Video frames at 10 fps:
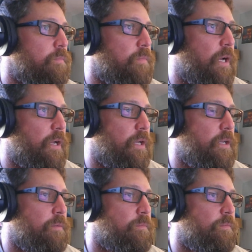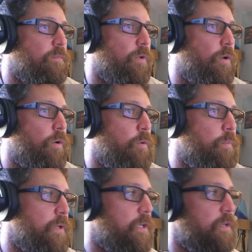I am
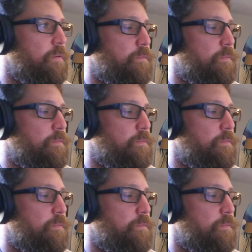hoping